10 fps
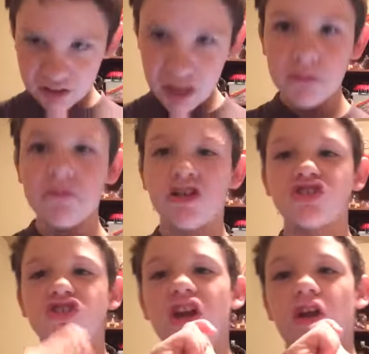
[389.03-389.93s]
gaming
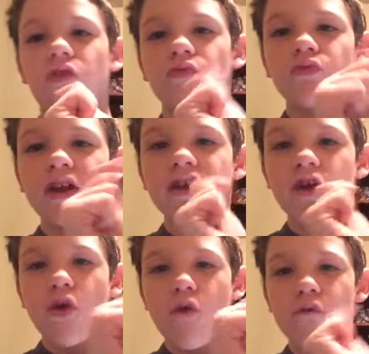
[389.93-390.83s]
channel right
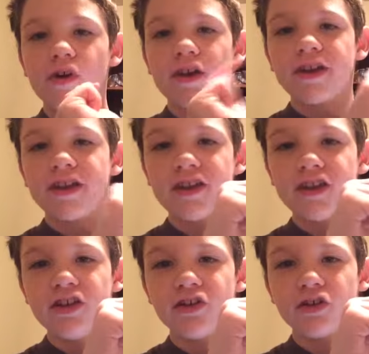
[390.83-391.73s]
over
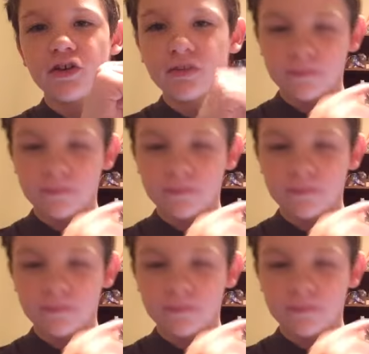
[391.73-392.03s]
here.